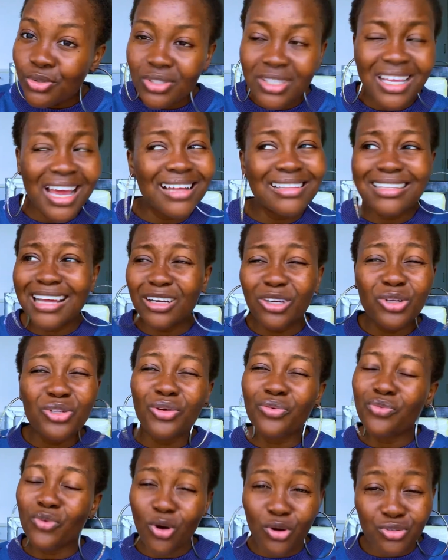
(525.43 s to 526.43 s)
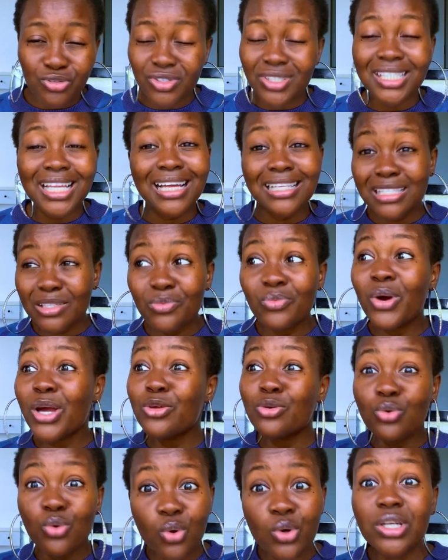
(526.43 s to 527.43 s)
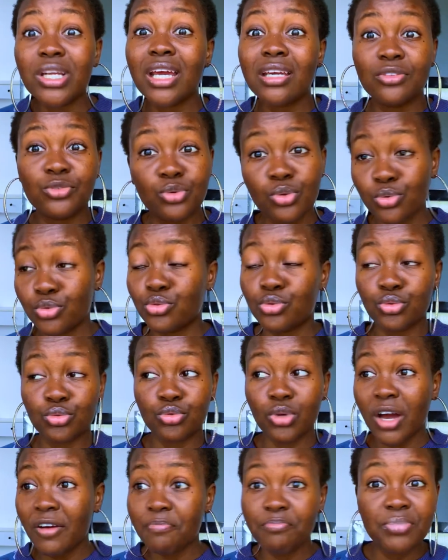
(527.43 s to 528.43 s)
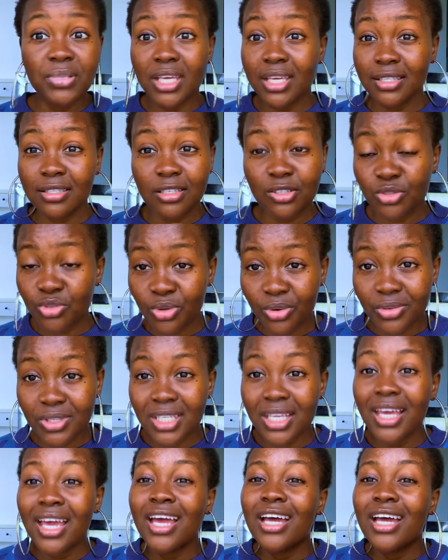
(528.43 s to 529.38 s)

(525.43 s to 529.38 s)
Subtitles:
There are a lot of countries that when you go there, you have BS in tourism.